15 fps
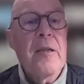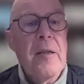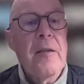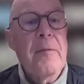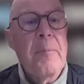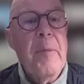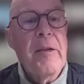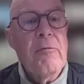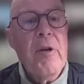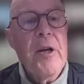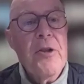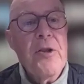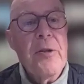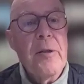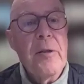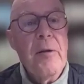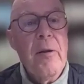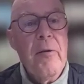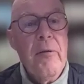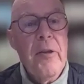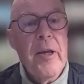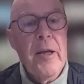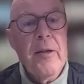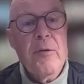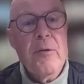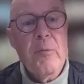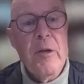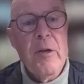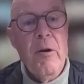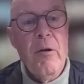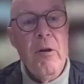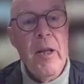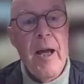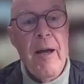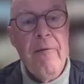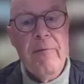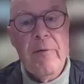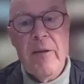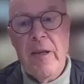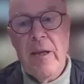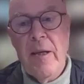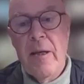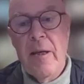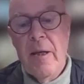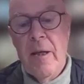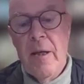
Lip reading: This migration things we all have with the